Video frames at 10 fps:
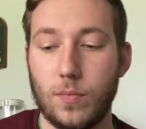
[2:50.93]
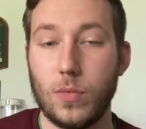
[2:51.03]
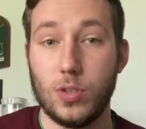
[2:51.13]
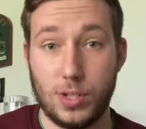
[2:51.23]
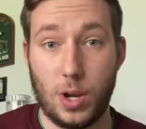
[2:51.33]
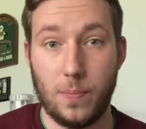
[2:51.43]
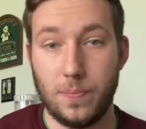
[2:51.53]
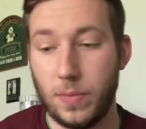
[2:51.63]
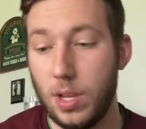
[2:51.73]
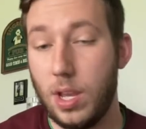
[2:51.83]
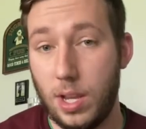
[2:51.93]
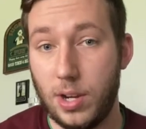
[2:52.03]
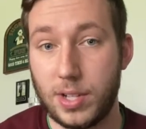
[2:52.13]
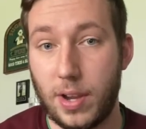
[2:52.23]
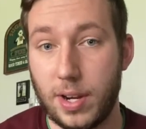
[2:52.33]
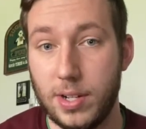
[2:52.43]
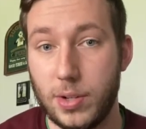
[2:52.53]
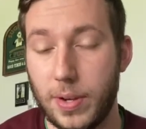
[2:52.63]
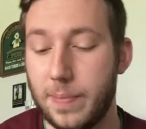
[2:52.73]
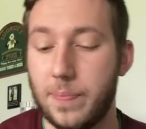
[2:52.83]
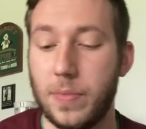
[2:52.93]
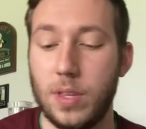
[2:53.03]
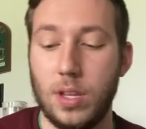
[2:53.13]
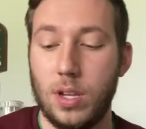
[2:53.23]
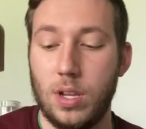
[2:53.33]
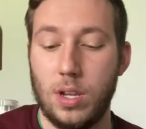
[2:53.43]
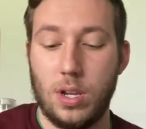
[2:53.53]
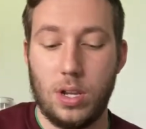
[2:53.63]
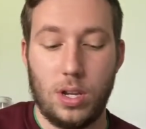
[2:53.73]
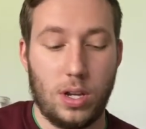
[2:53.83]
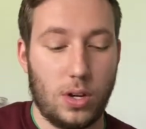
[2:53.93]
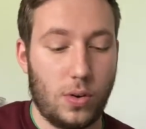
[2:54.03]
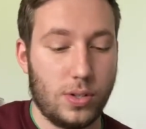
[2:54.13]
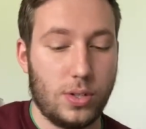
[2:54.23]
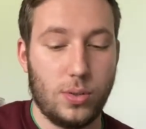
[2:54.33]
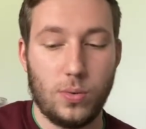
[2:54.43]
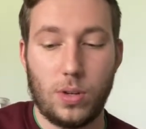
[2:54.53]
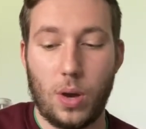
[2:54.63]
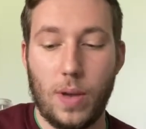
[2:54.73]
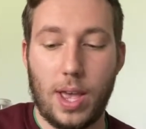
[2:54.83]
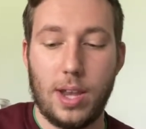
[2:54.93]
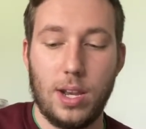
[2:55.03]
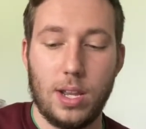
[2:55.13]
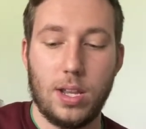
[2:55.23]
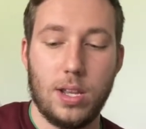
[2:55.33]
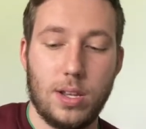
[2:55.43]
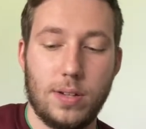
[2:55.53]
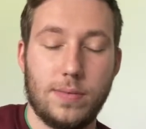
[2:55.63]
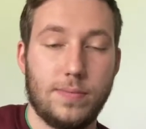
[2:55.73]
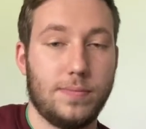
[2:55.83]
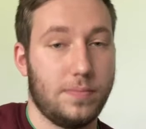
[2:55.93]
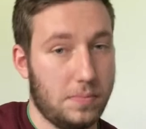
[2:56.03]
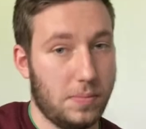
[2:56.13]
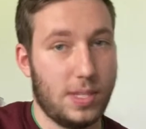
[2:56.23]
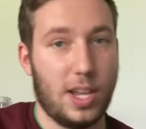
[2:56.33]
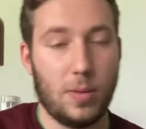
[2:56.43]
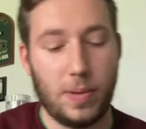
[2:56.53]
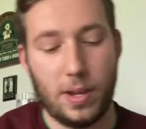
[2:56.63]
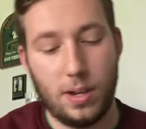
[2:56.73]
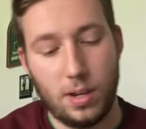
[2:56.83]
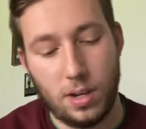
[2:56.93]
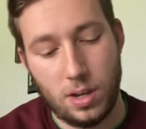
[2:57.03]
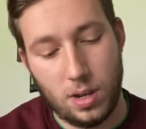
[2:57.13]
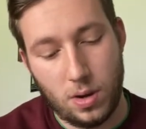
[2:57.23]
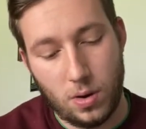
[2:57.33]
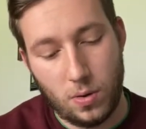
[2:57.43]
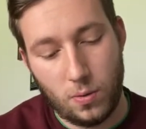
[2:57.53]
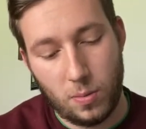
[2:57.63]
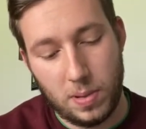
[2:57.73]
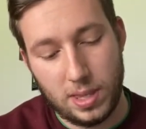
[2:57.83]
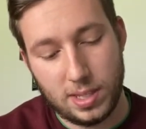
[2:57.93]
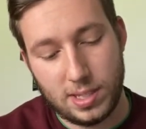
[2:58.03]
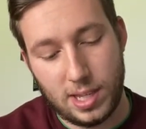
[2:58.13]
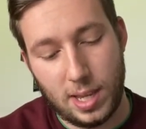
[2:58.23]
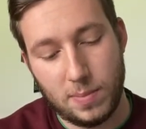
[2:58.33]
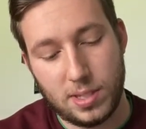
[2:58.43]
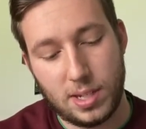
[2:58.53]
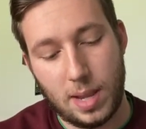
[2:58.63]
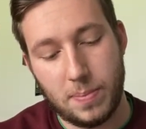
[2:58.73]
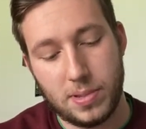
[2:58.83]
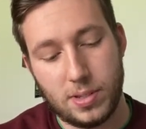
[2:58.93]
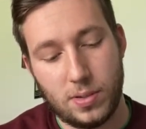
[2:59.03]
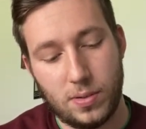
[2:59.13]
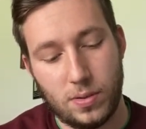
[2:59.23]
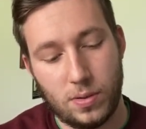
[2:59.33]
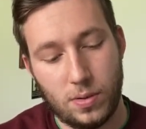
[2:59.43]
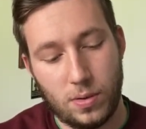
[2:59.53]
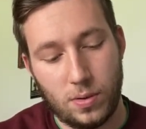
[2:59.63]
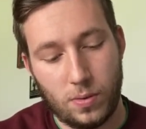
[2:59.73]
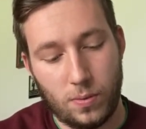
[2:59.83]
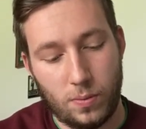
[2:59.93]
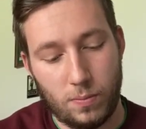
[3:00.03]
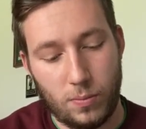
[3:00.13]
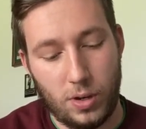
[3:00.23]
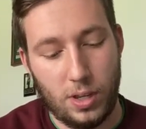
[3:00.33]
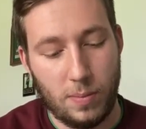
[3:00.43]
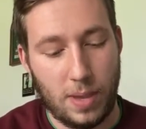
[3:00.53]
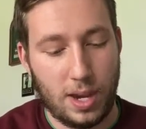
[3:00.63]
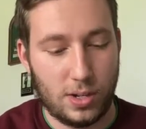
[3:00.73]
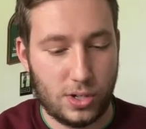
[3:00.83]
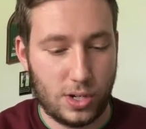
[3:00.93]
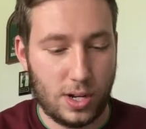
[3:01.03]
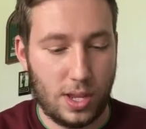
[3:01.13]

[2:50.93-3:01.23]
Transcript: So here's how you're going to do it. You're going to go ahead, take your pen, repeat the same steps, really making sure that